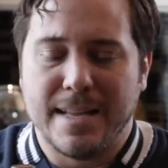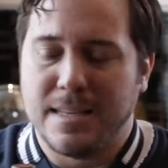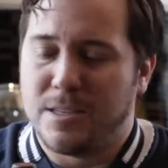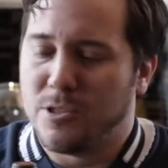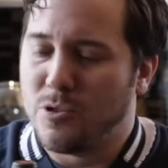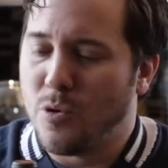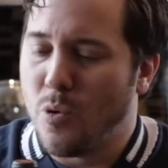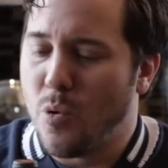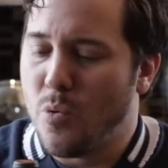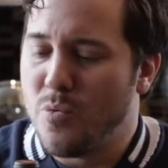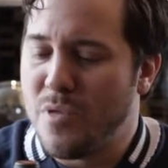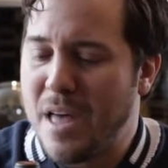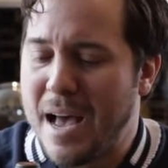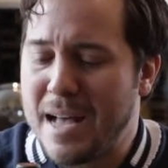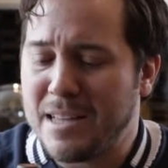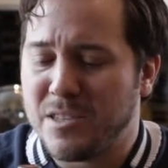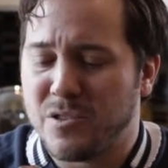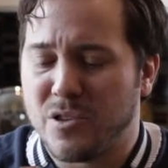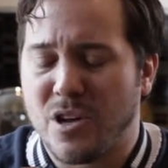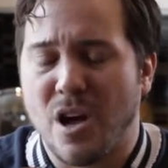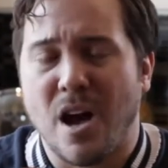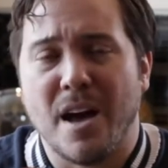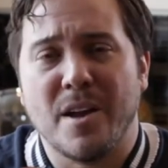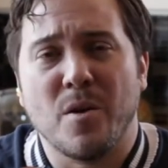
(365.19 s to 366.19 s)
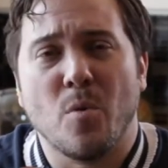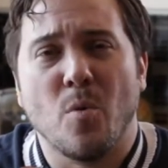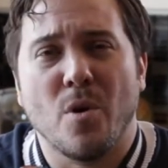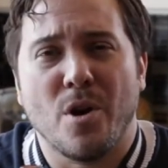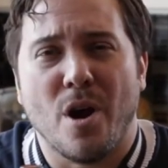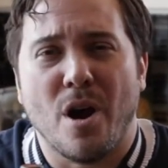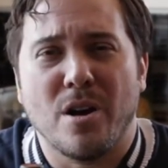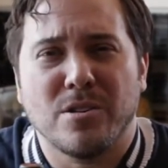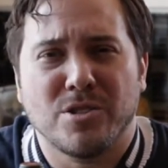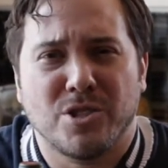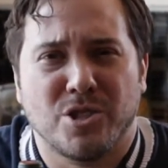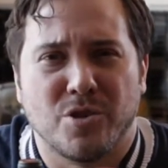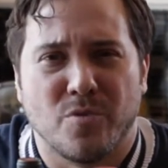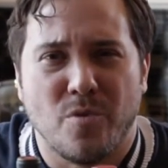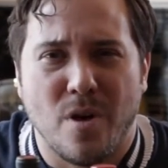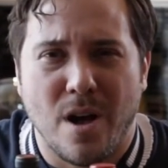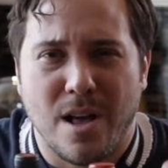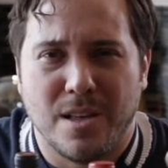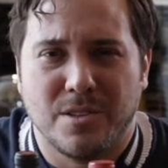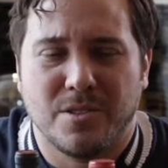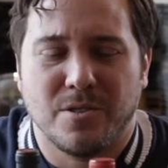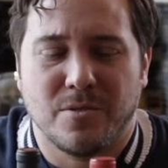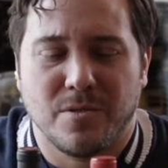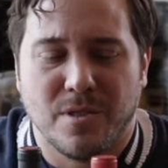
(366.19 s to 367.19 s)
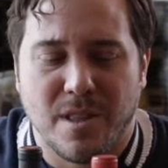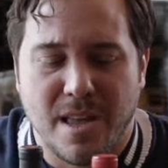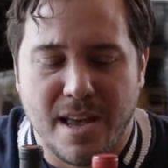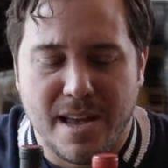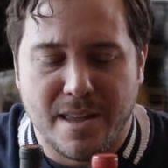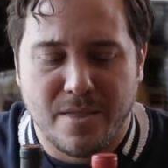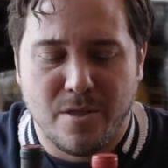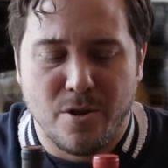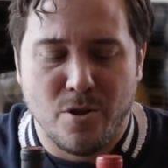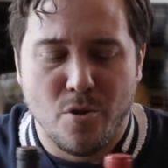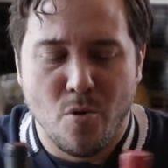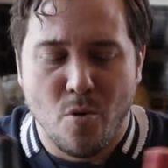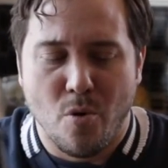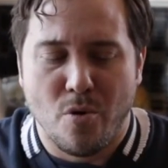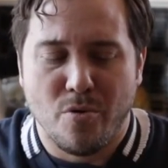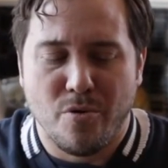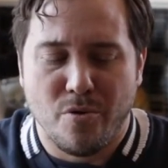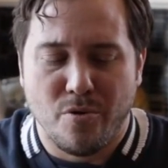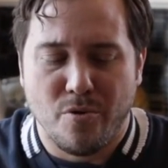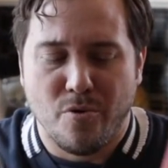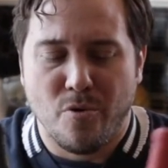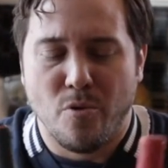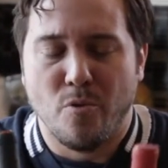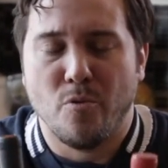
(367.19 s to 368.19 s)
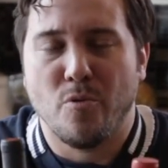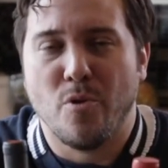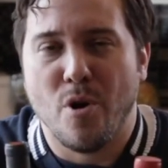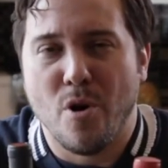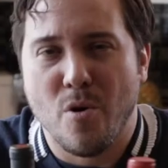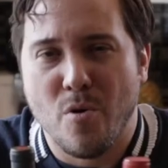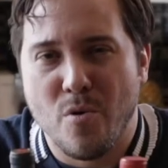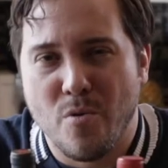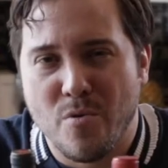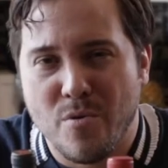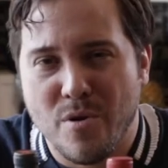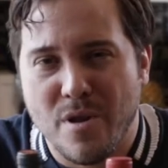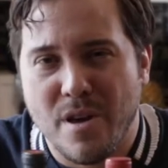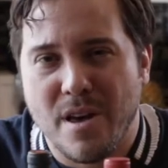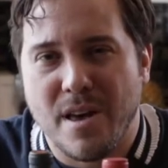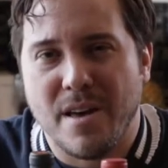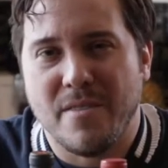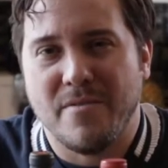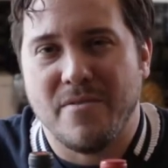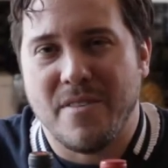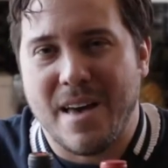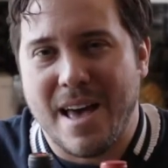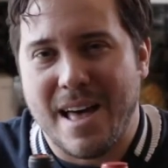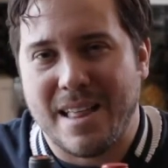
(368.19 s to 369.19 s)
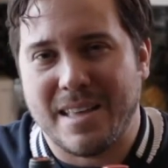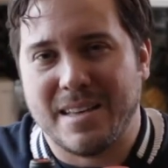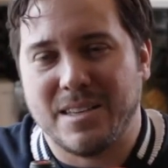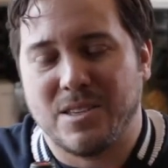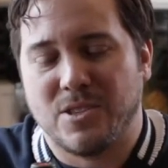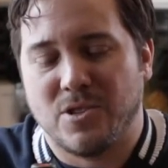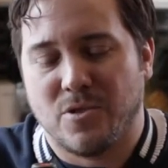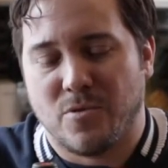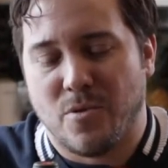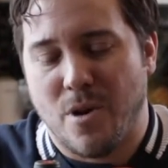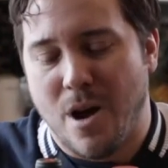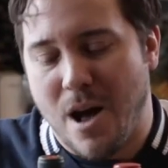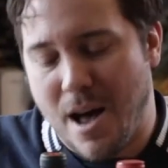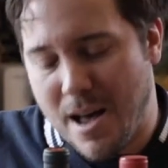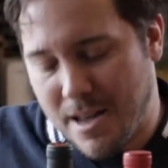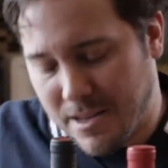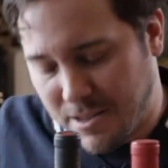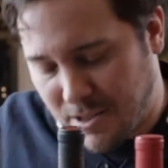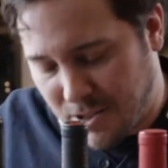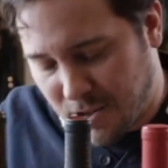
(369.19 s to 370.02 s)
So that's kind of what our Syrahs are like, the northern Rhone Valley Syrahs.